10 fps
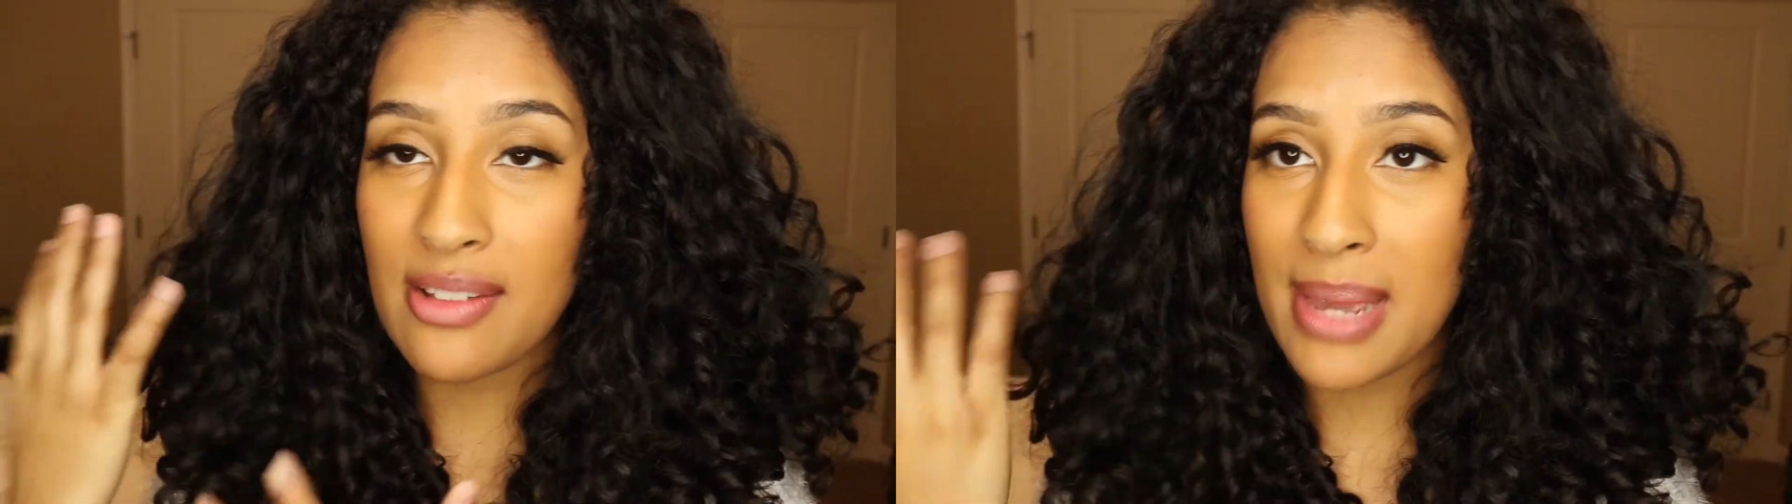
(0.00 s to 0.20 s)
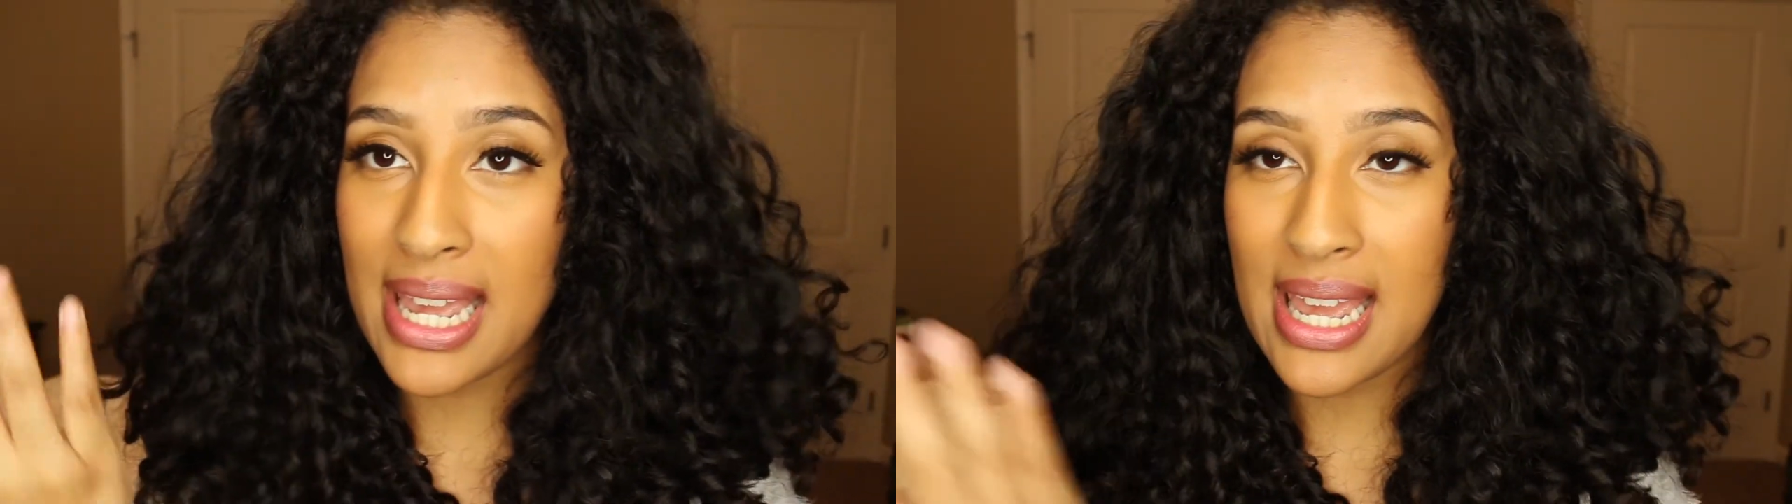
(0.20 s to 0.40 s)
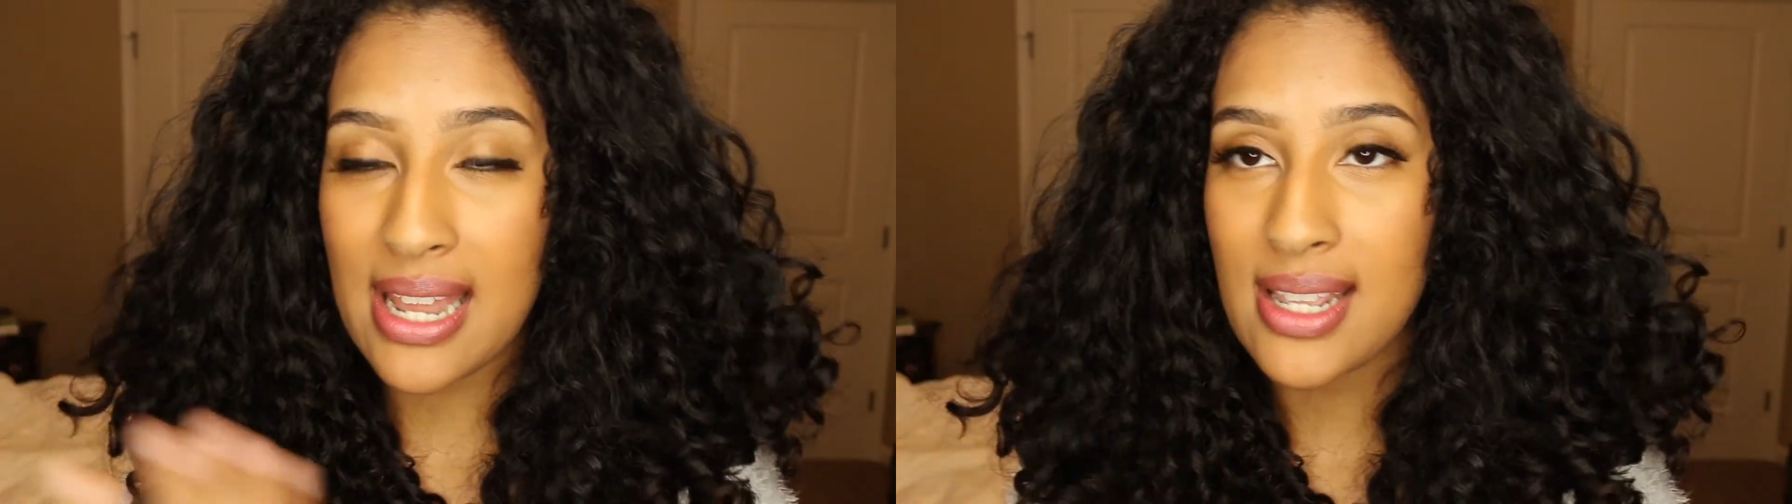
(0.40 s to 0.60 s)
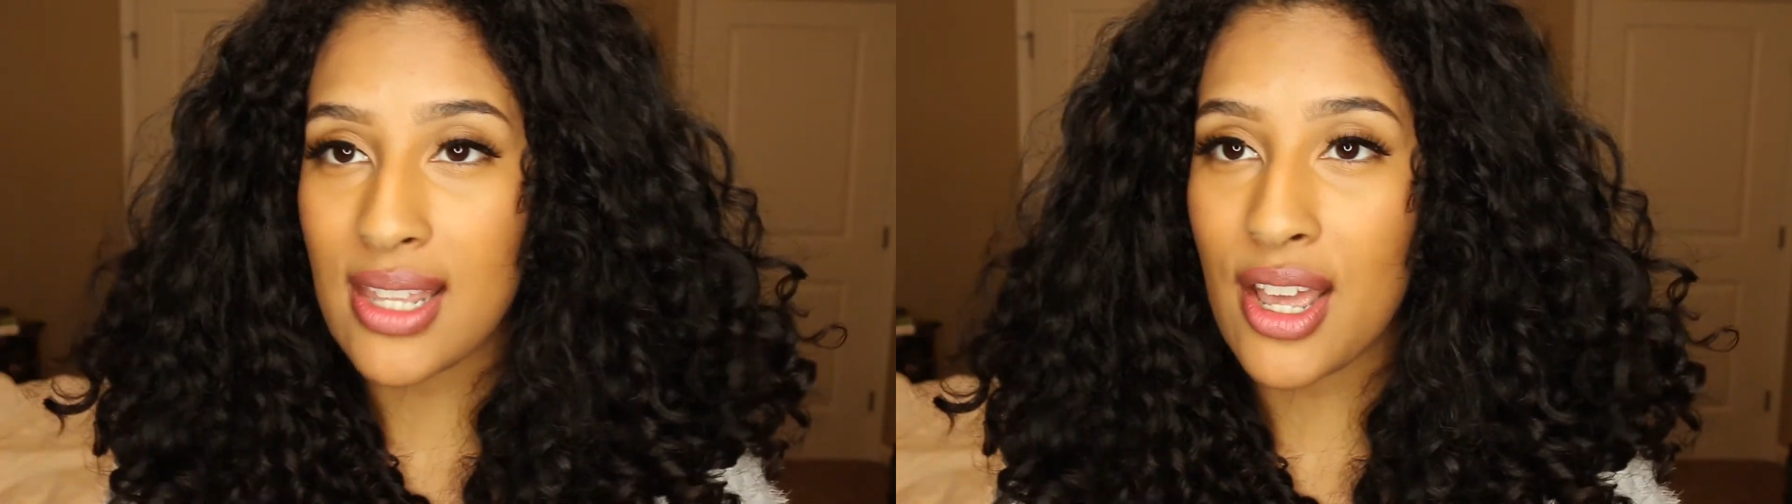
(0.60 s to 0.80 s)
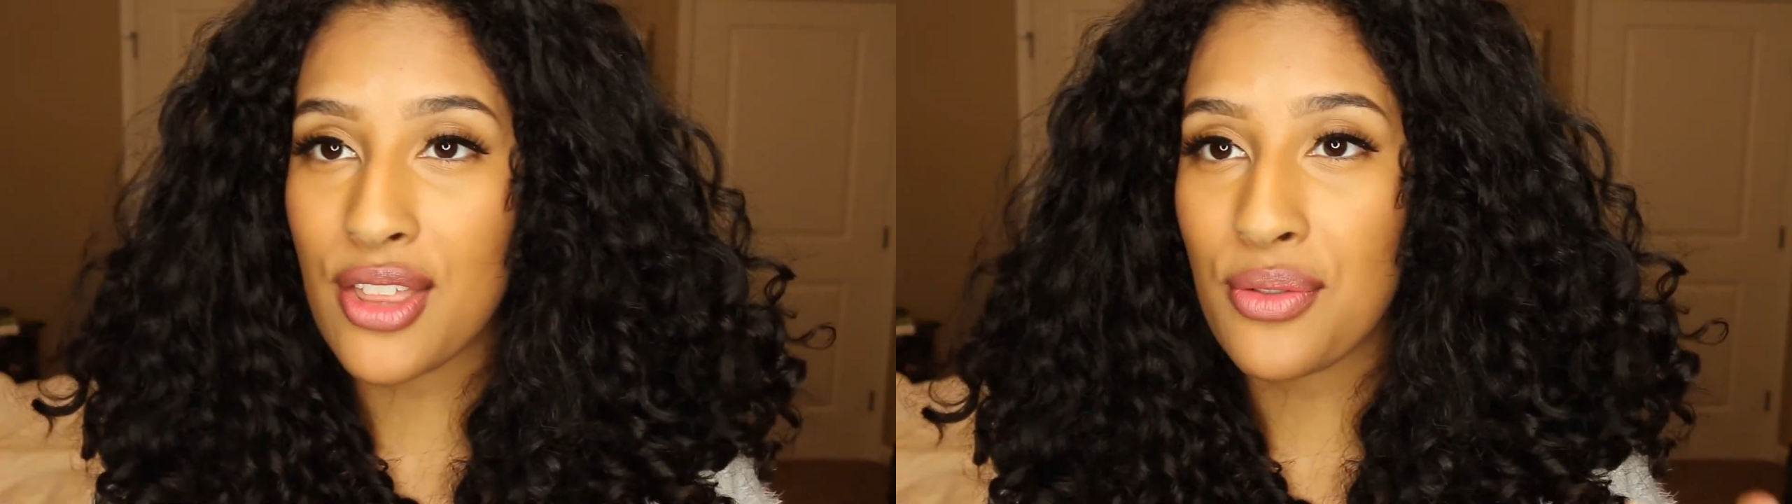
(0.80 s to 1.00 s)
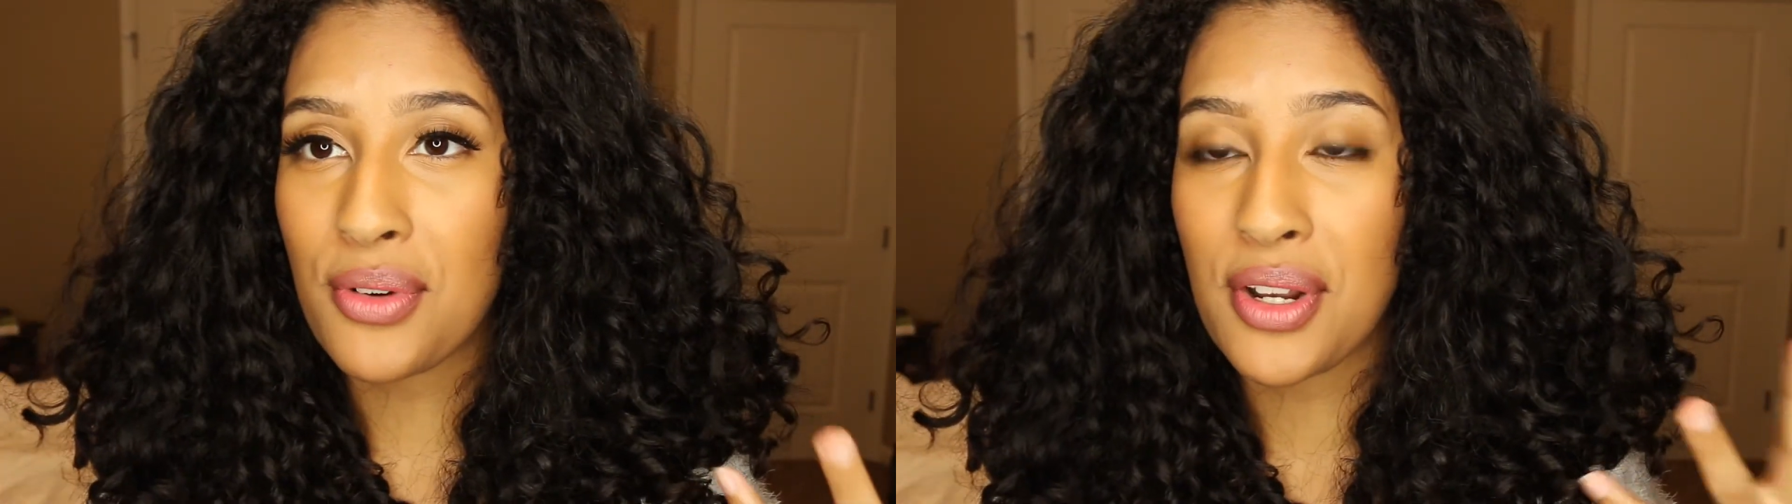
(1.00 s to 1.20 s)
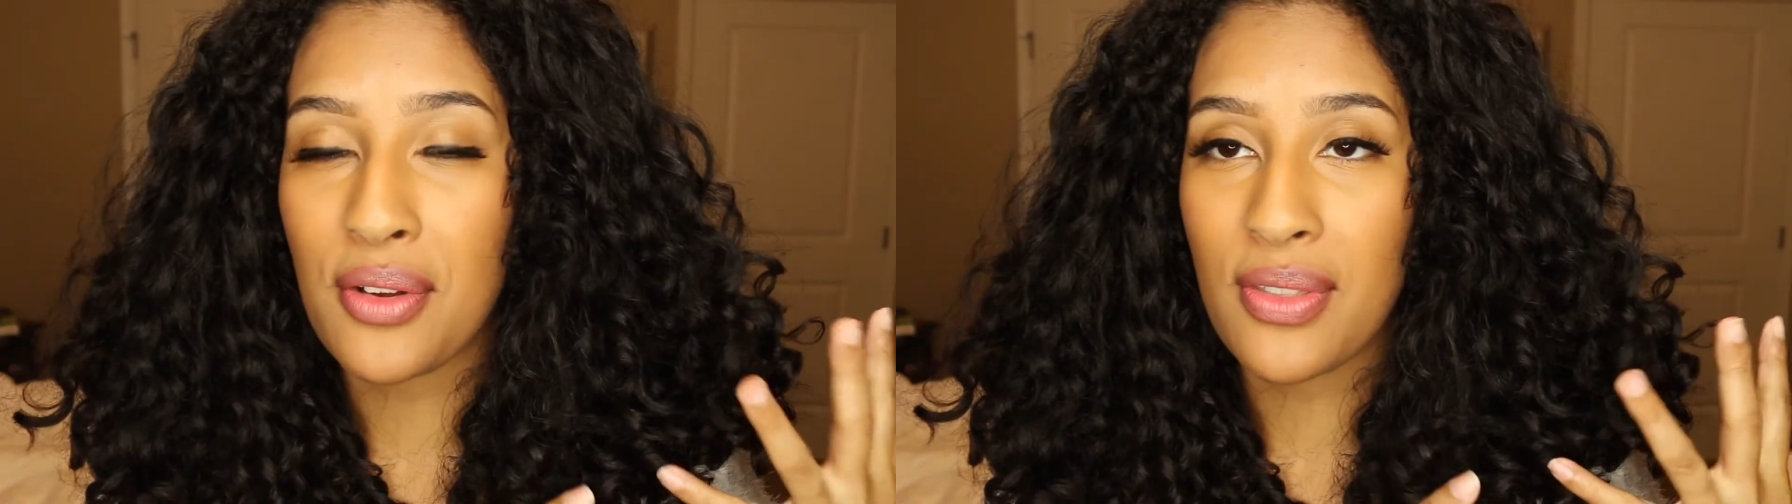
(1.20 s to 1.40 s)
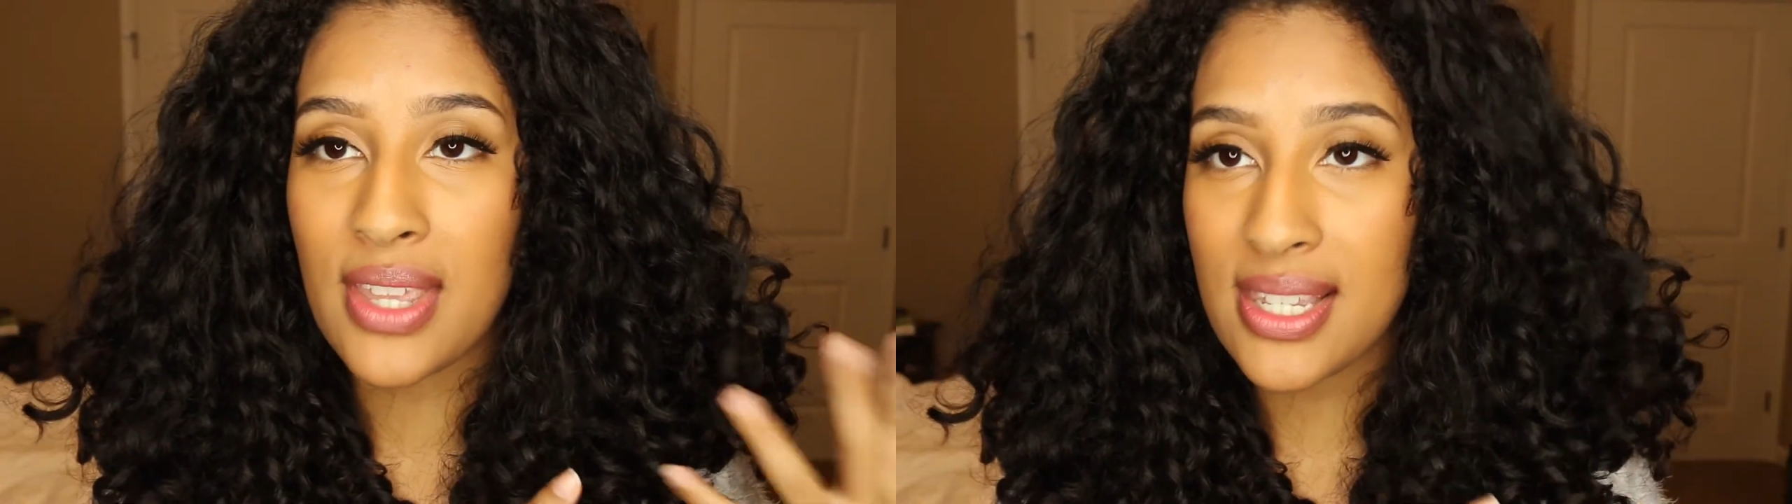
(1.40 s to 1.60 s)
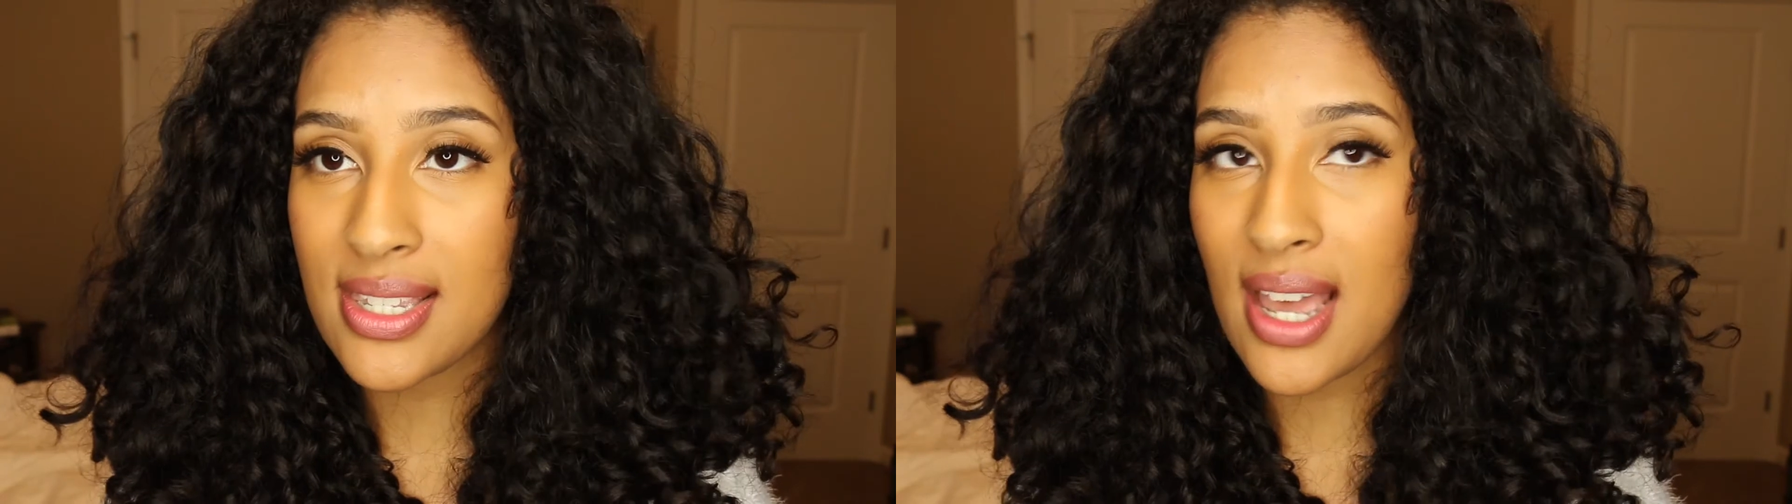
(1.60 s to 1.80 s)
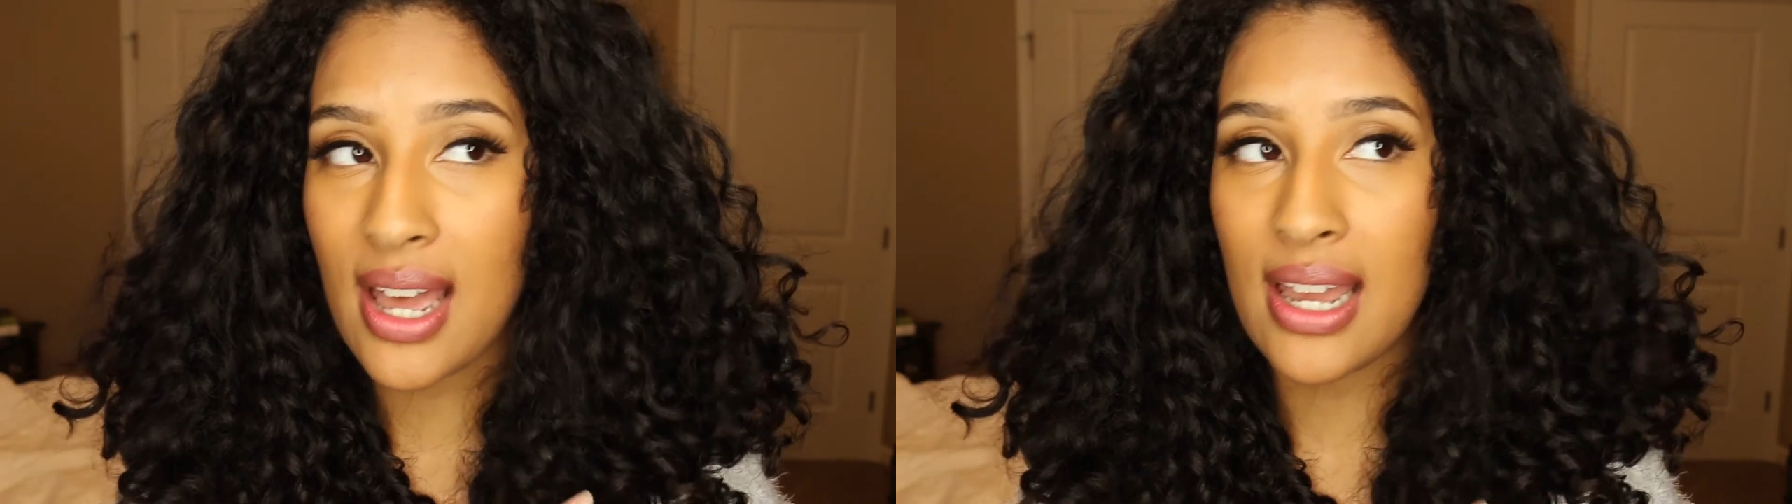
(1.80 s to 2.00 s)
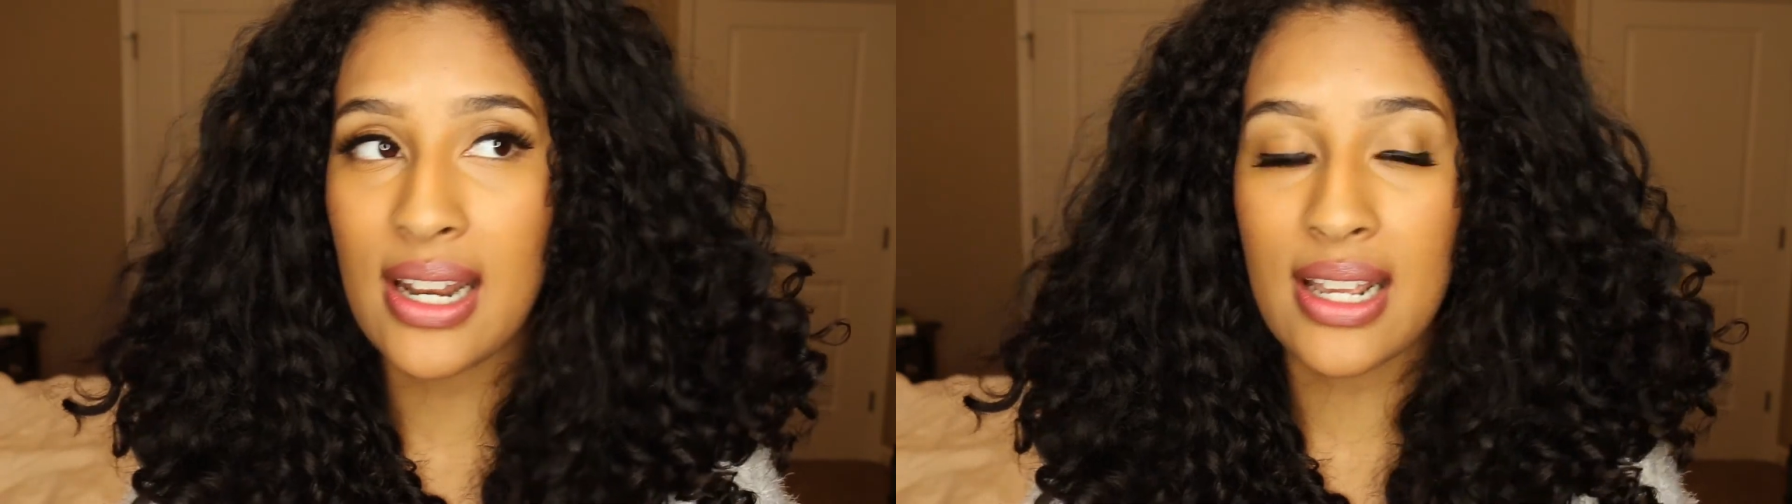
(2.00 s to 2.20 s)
of my head and the other one on this side